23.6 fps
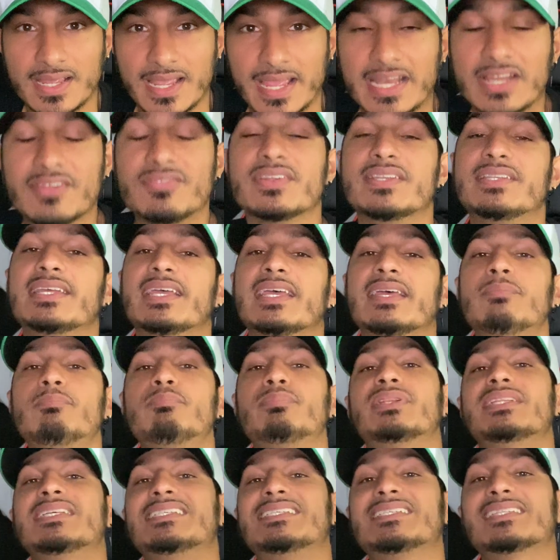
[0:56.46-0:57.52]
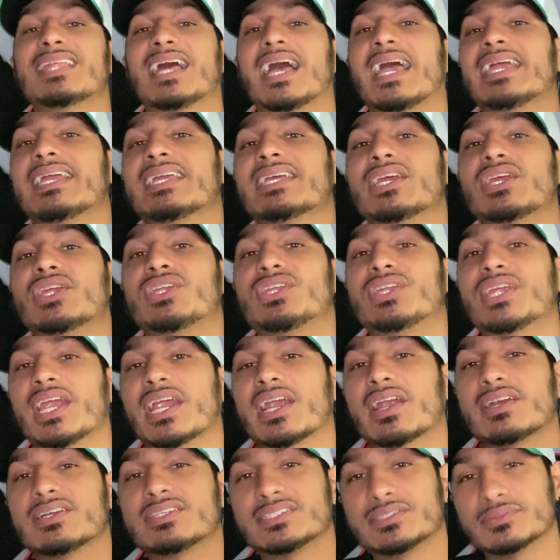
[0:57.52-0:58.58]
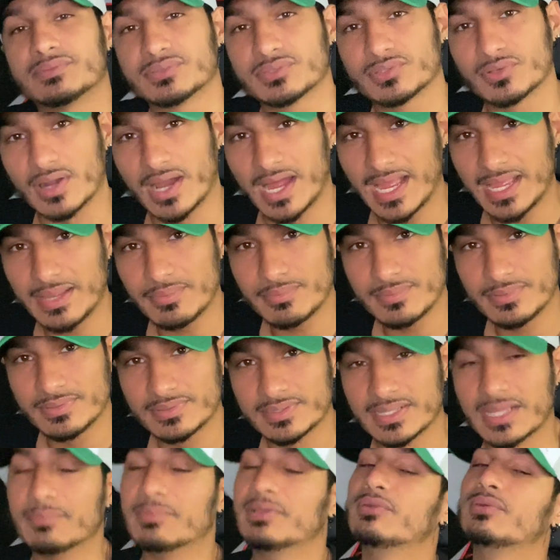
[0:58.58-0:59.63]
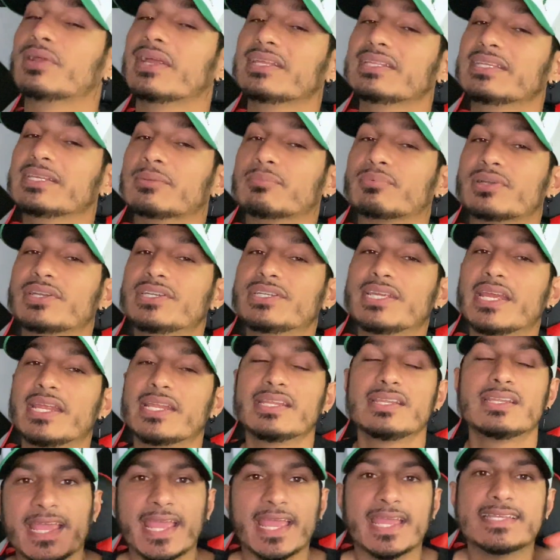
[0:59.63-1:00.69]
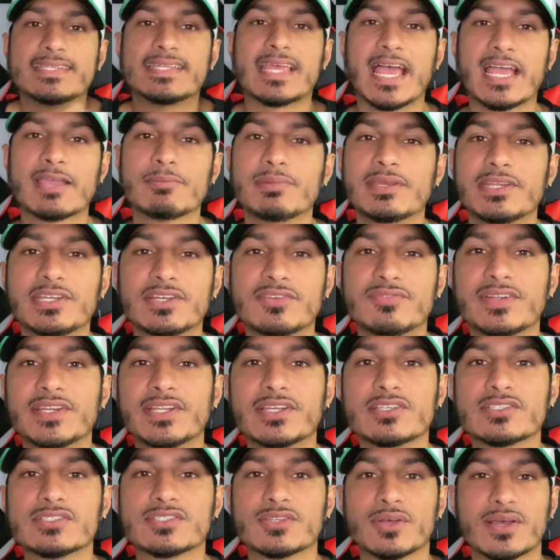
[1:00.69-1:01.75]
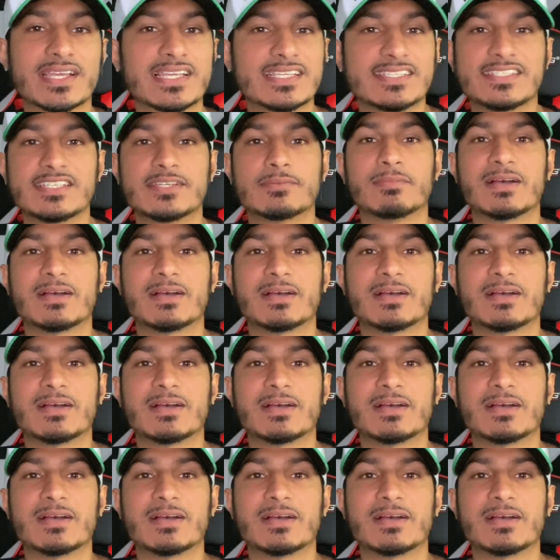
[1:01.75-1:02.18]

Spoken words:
And if it did, please like, share, subscribe. That'd be greatly appreciated. And tag me in your videos so I can see them